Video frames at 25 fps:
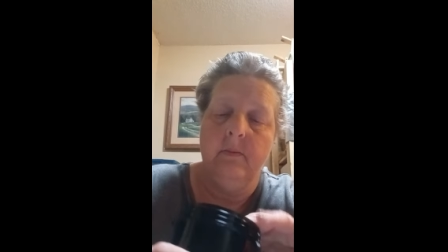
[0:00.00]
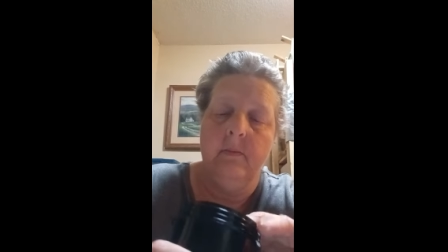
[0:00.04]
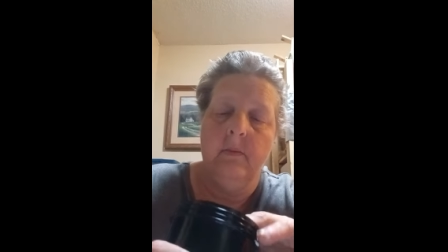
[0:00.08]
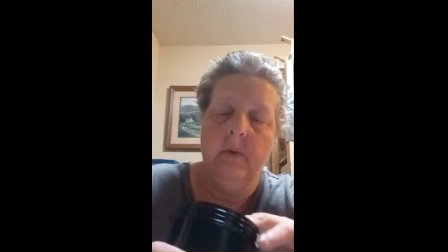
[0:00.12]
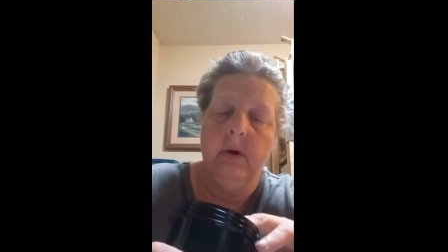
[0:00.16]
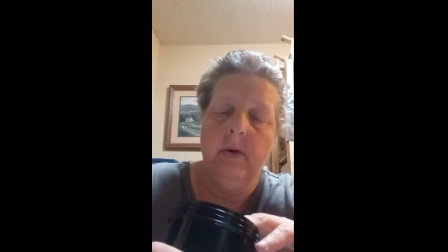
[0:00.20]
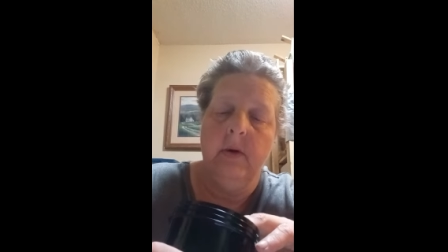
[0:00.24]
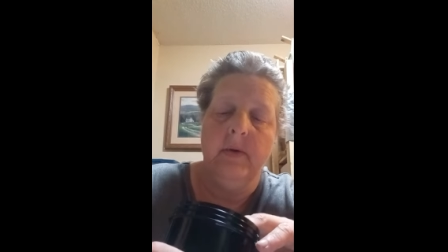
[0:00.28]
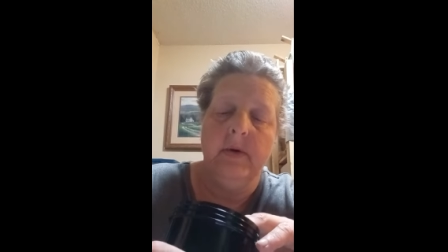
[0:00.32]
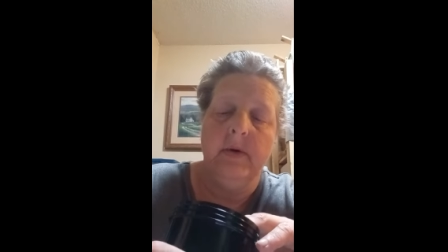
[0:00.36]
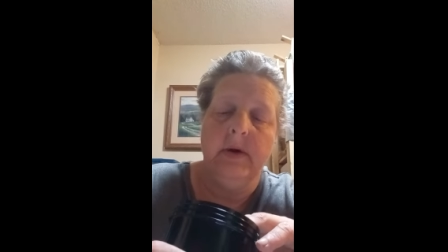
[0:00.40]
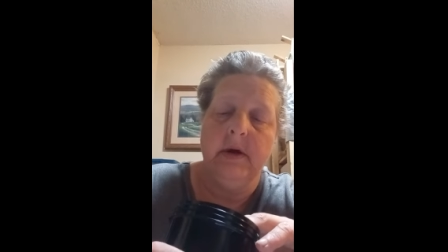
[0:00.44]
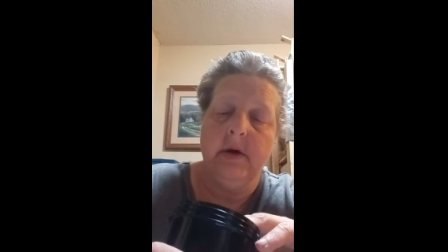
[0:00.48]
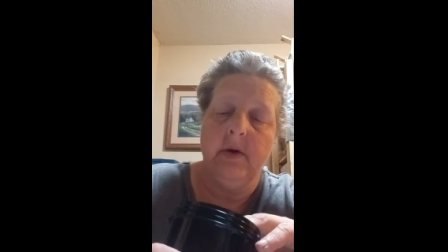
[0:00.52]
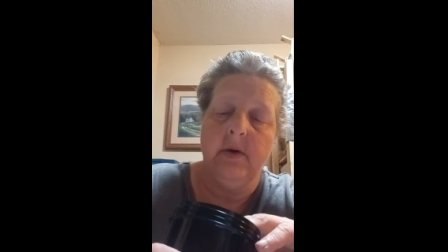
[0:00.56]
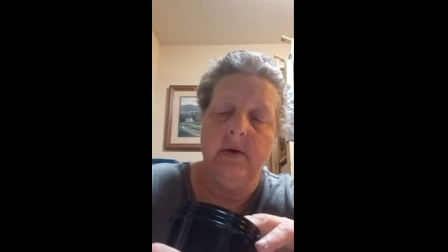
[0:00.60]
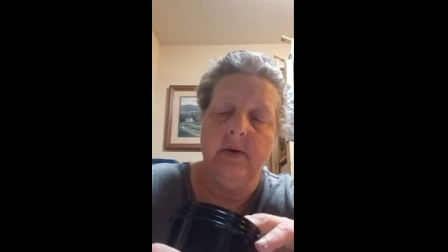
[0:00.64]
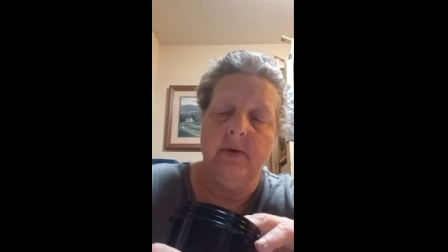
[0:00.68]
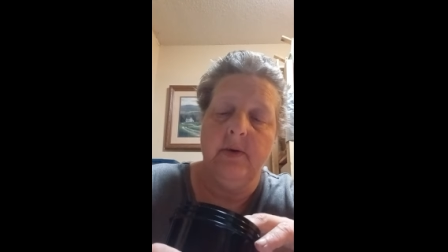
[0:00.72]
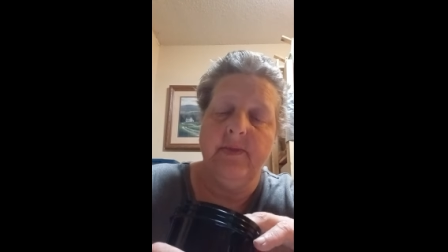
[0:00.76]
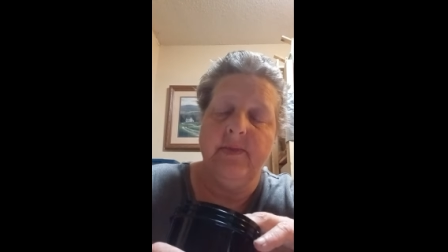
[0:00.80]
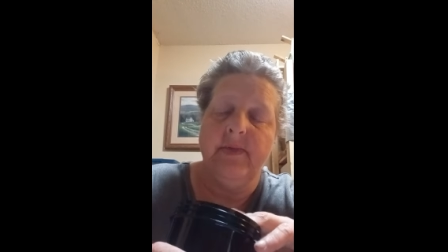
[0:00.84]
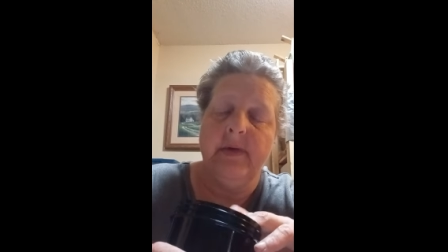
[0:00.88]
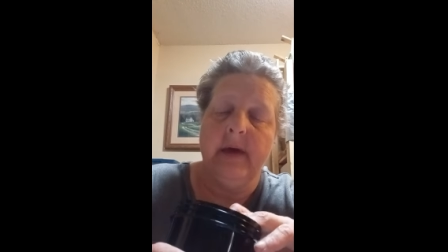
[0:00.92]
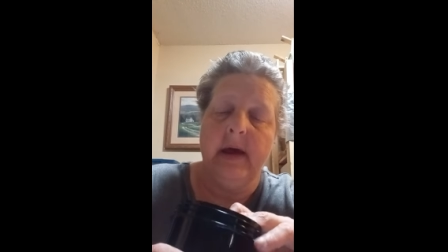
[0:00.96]
we would
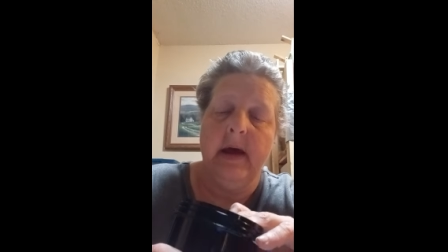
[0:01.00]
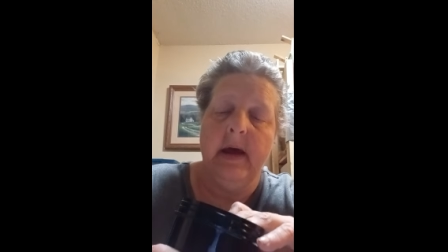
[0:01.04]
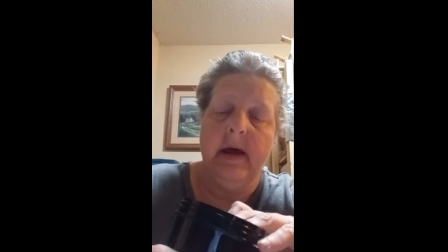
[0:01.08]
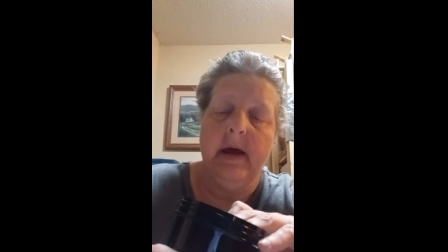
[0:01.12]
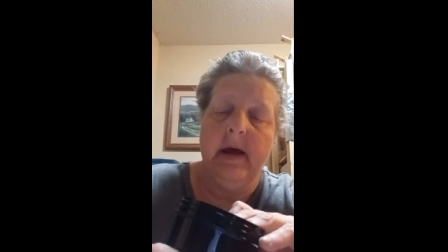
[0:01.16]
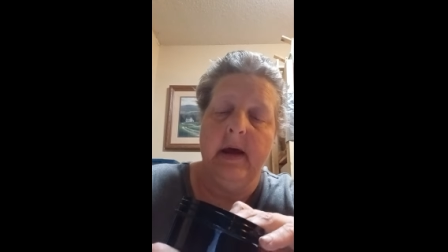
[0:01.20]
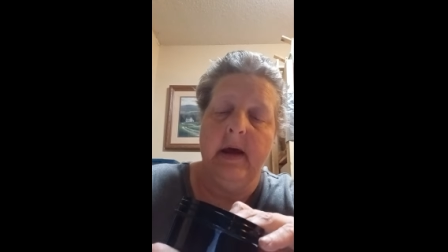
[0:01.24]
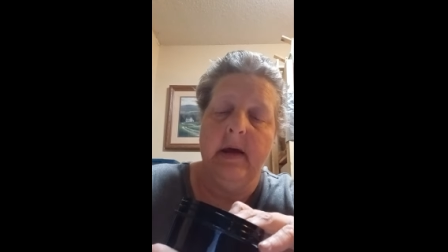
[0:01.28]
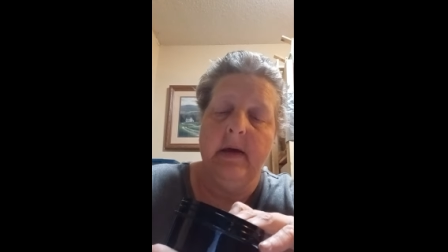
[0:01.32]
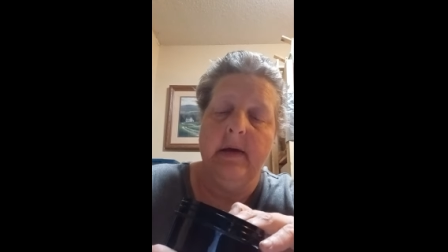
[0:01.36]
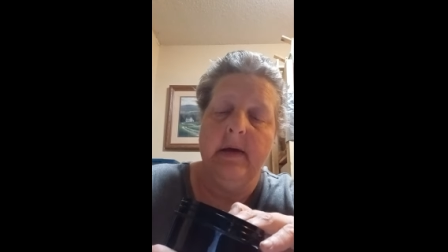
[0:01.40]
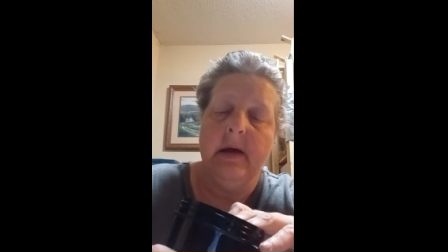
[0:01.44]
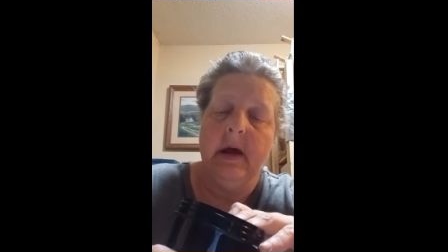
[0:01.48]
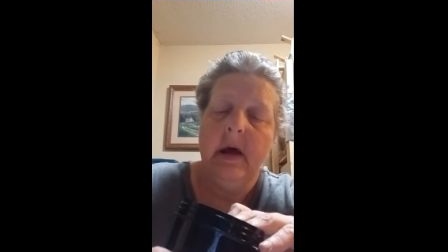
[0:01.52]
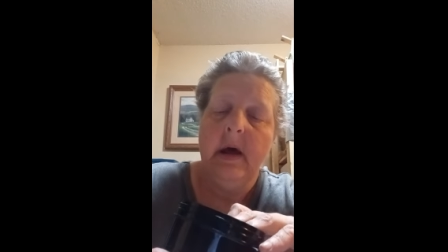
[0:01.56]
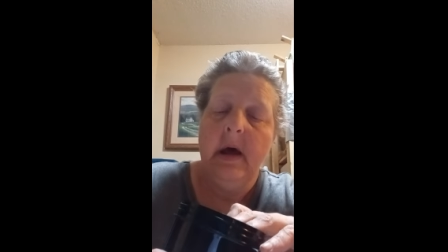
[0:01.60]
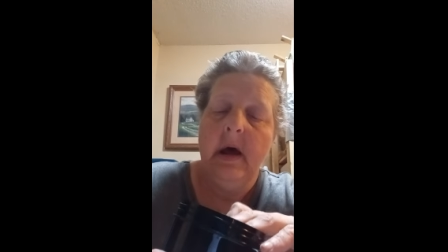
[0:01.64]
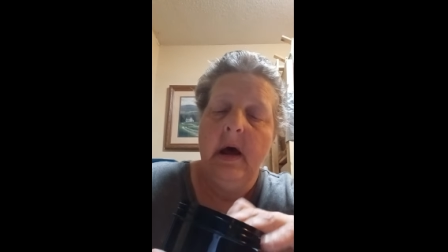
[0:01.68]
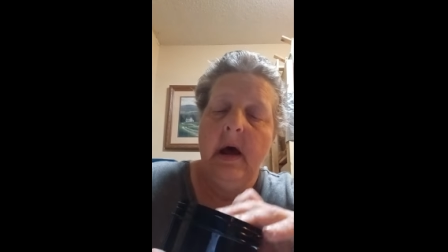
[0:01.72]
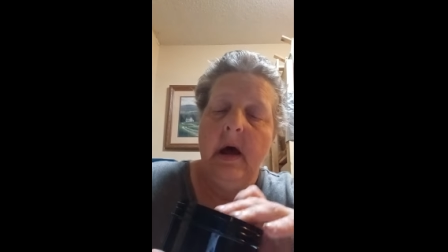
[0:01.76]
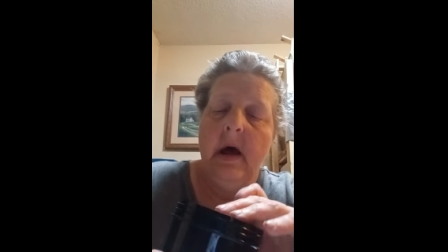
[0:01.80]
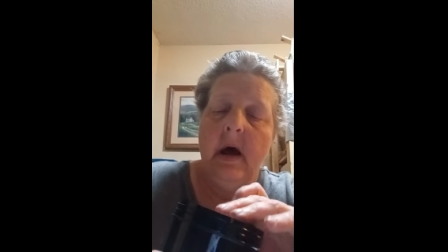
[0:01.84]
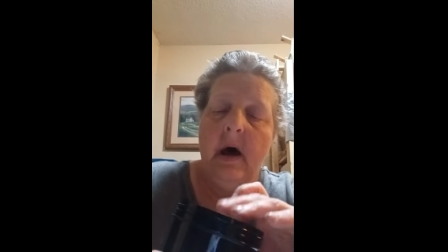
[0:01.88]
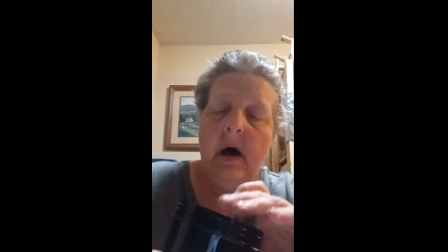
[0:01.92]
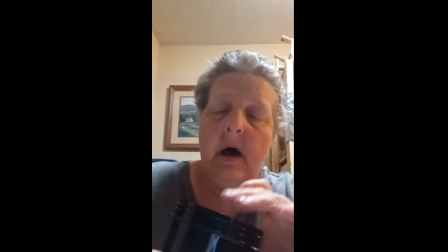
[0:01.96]
use, and
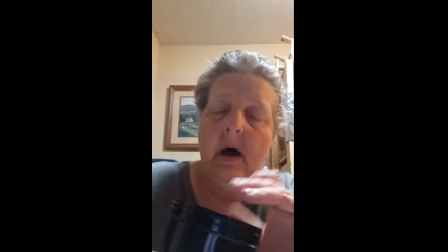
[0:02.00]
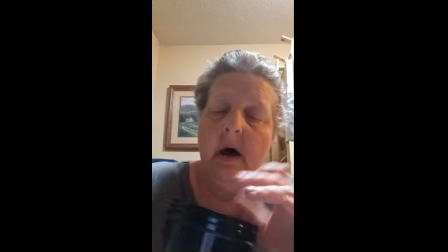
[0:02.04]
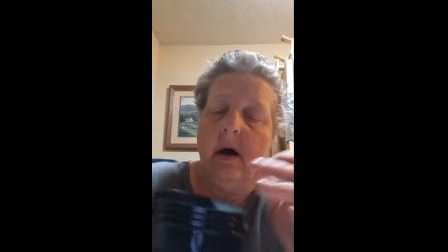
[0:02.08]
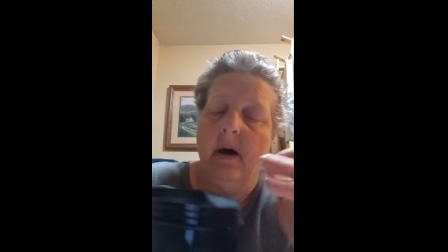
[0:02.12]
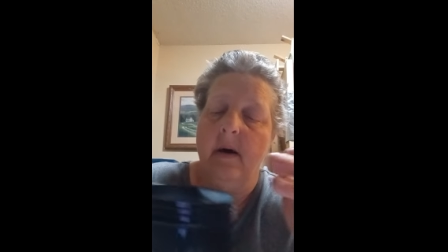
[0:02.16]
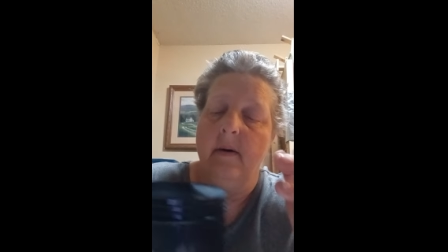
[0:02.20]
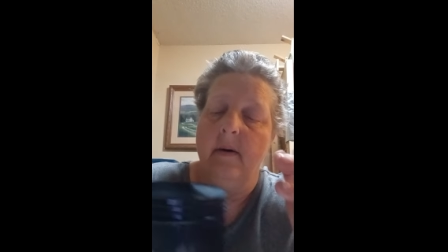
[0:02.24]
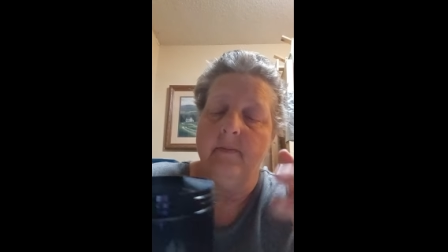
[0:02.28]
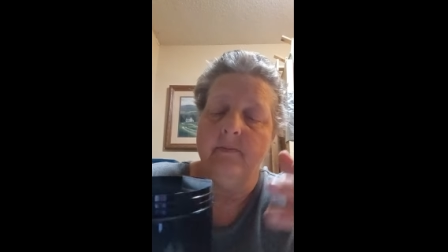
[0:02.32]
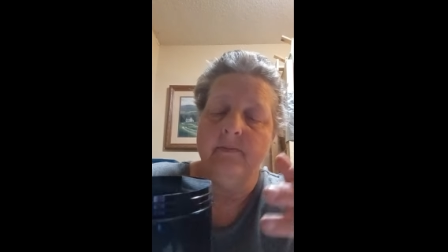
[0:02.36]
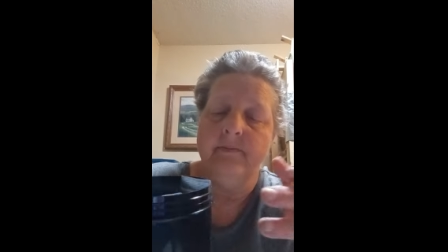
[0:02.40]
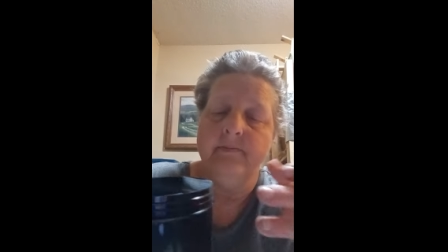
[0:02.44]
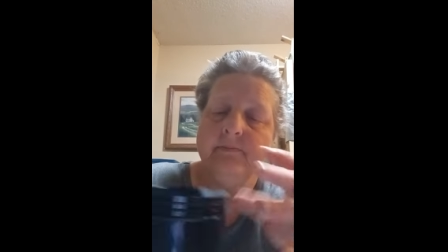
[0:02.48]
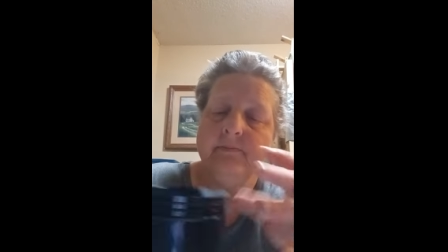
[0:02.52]
um,